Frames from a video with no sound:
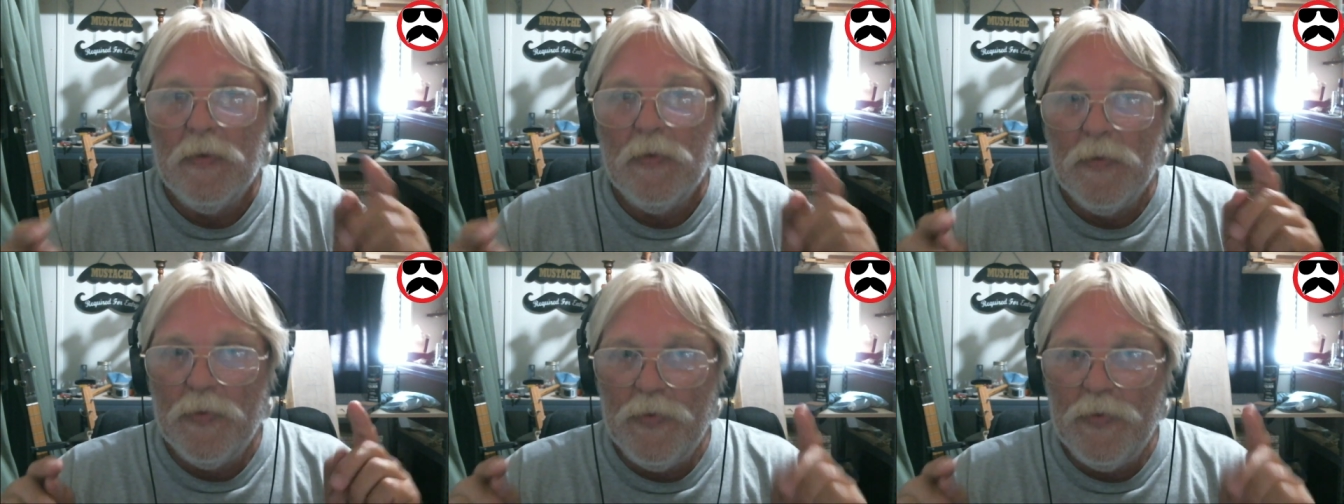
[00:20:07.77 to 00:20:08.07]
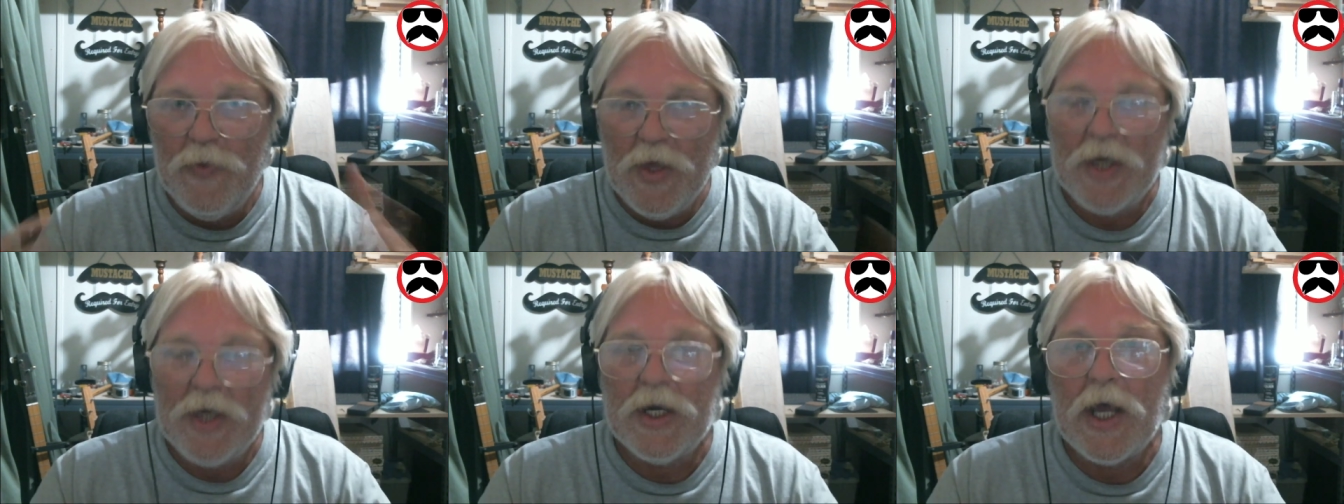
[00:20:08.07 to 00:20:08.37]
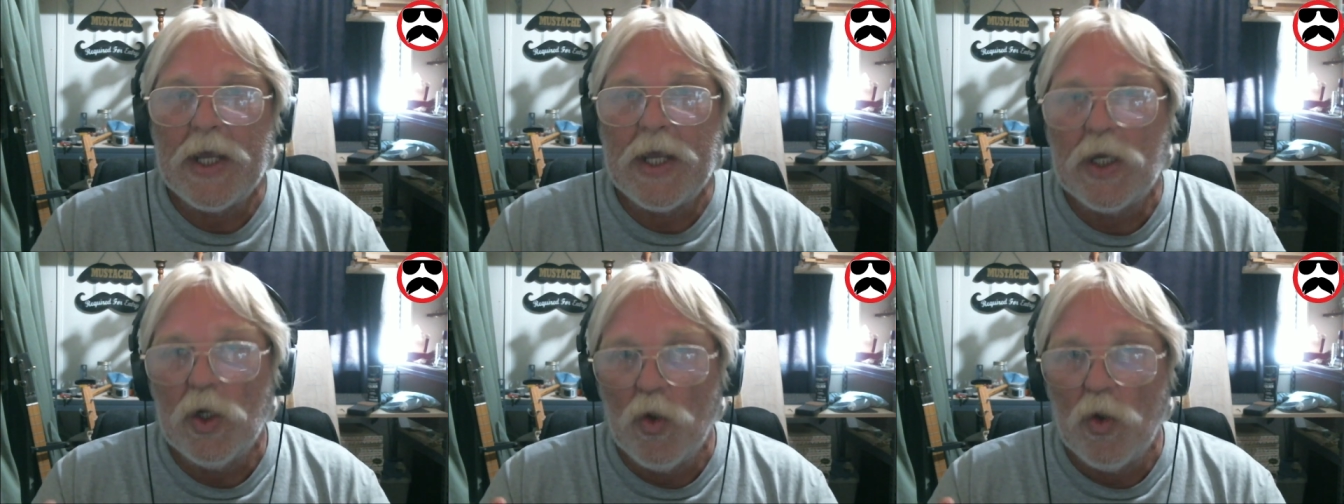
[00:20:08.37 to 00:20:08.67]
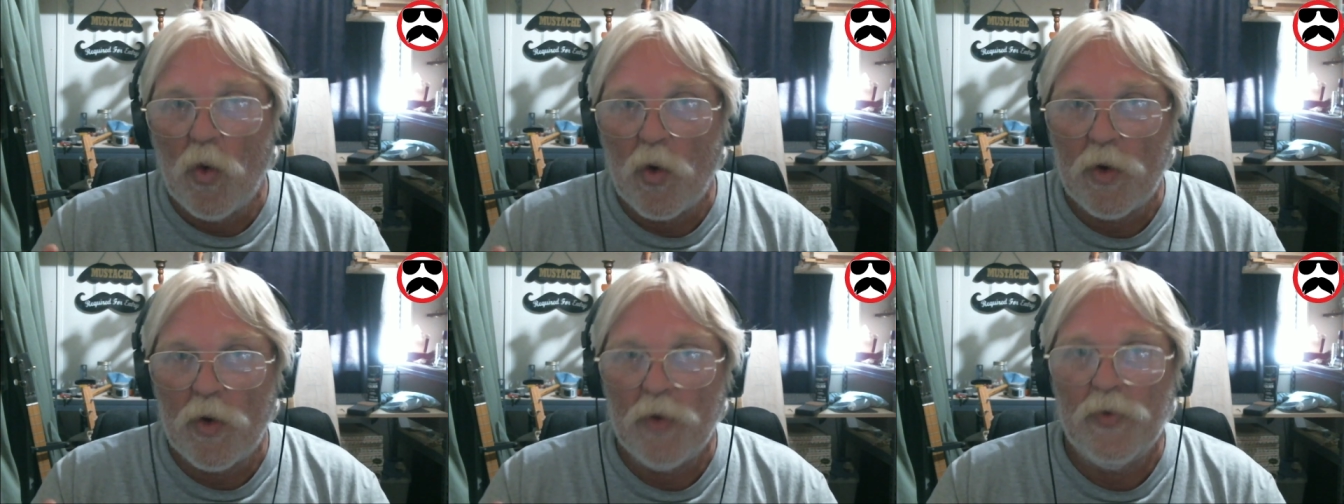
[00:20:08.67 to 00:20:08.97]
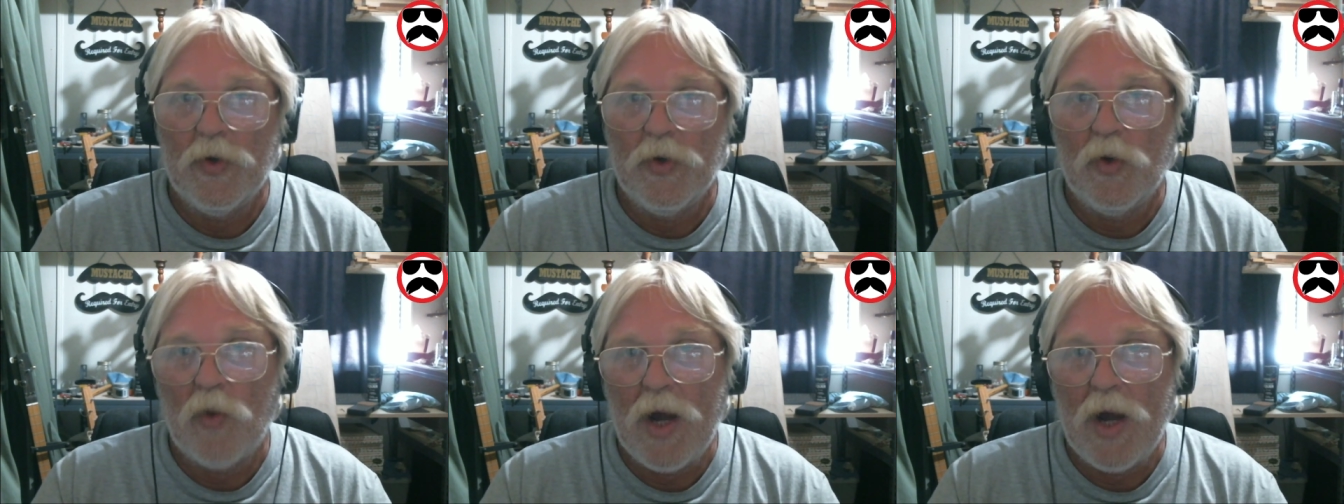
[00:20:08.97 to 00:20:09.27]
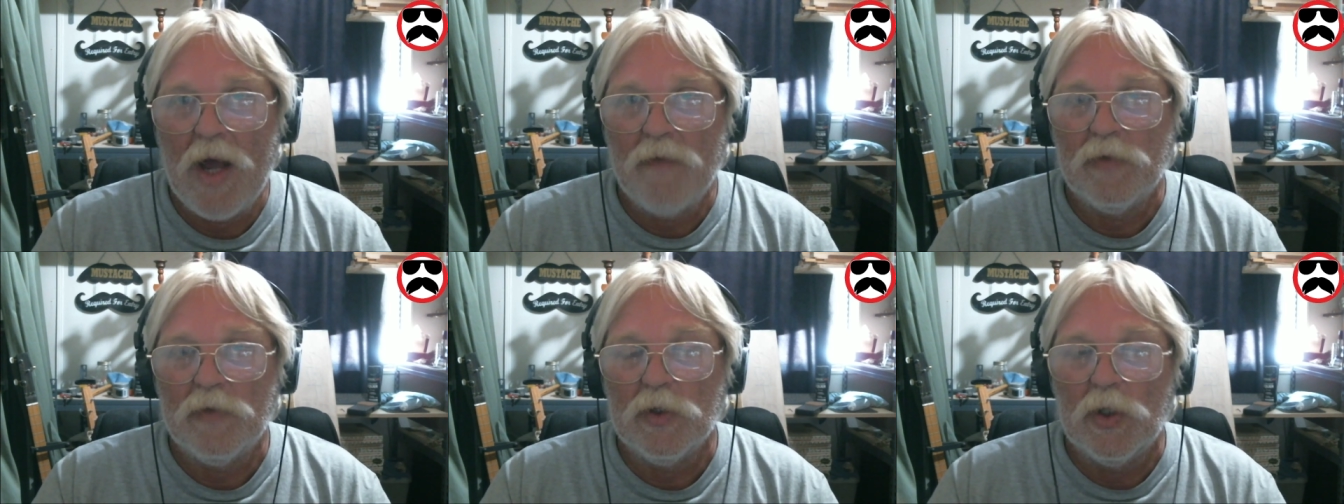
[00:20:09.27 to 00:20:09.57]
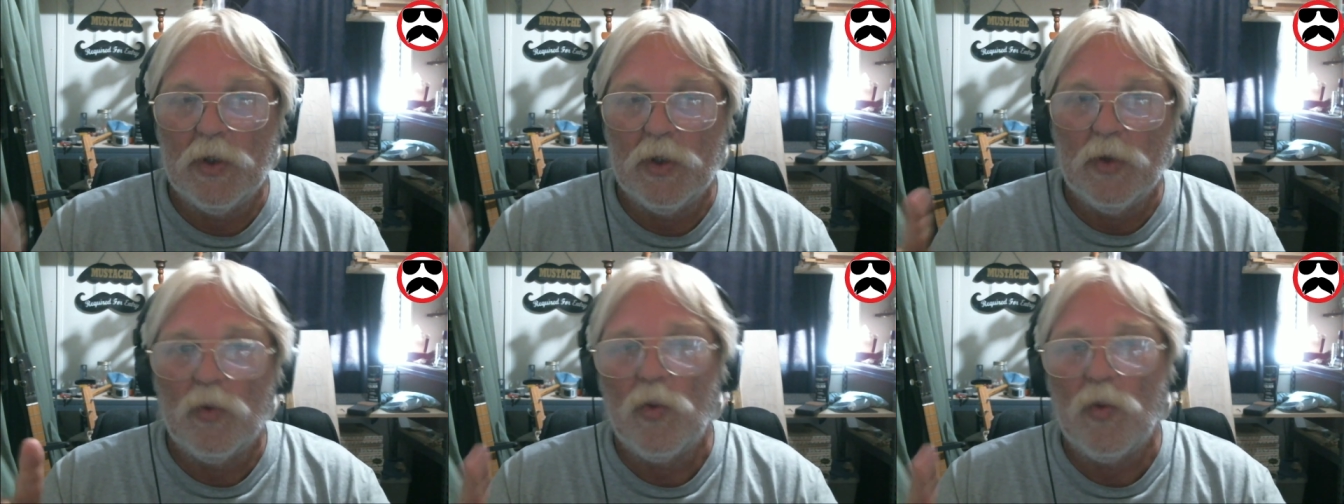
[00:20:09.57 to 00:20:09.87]
then I could order the gravel
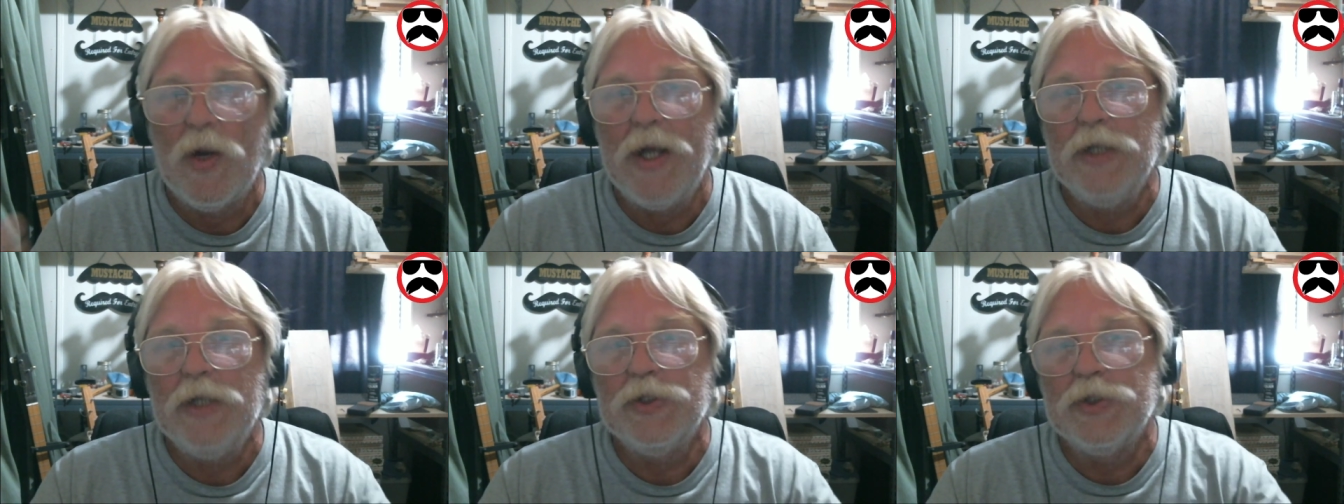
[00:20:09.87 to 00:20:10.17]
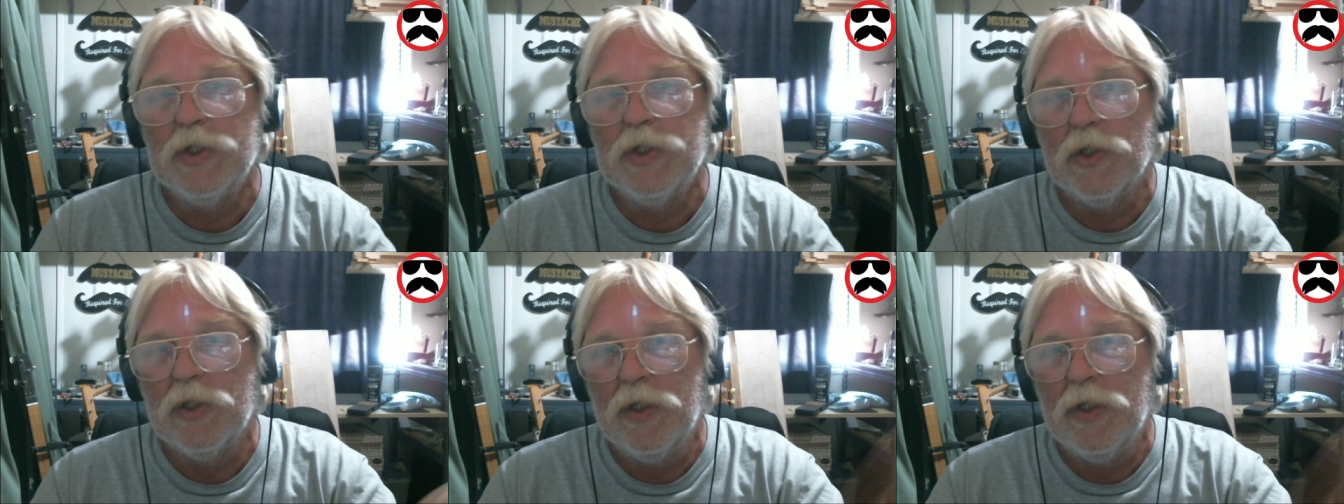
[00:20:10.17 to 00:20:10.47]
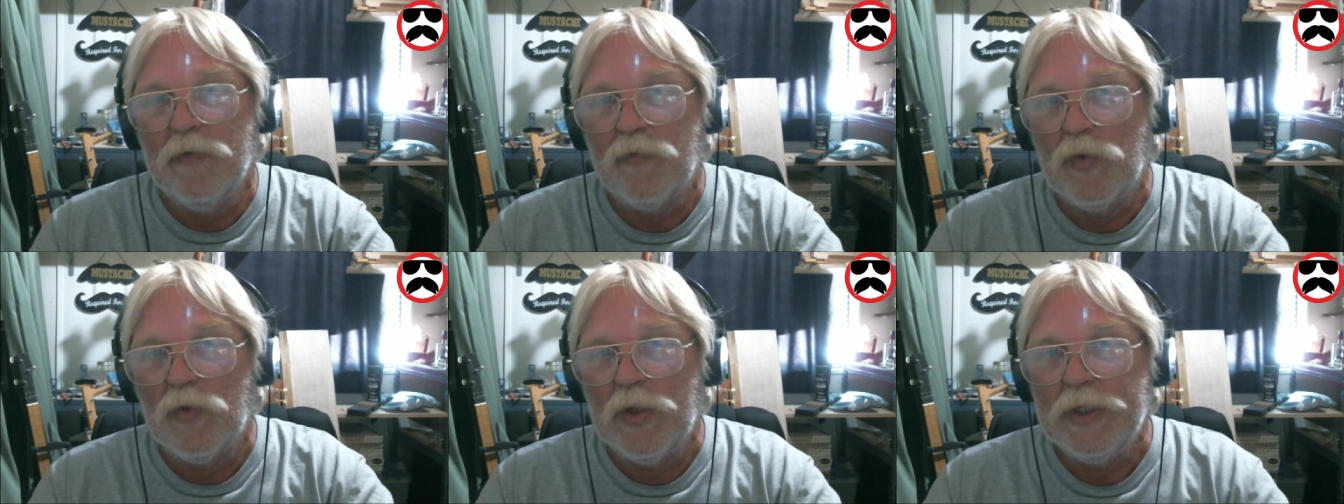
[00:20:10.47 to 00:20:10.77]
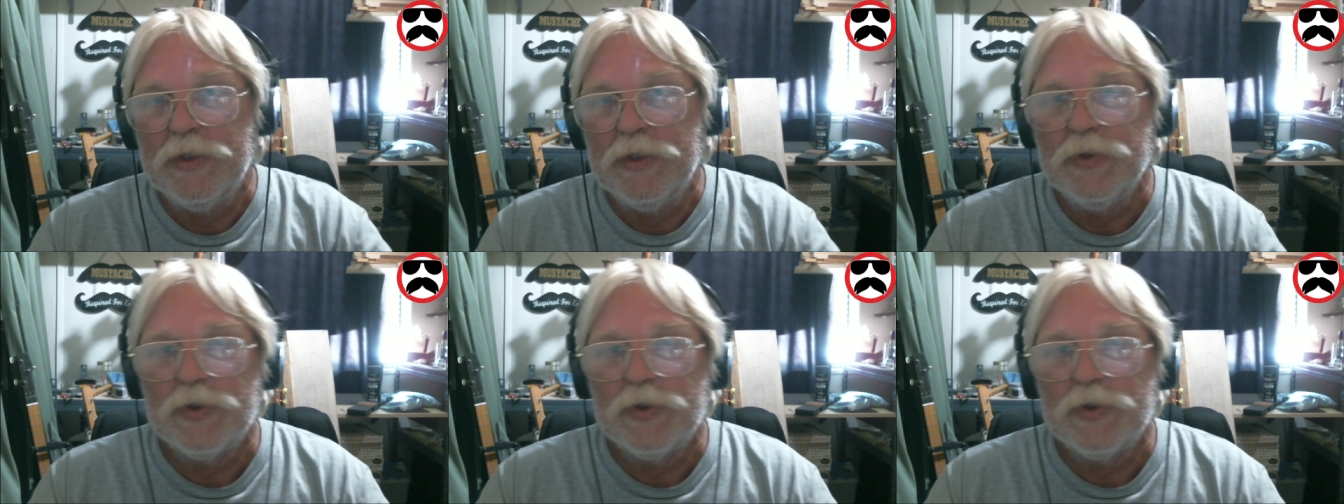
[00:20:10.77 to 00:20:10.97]
and arrange delivery.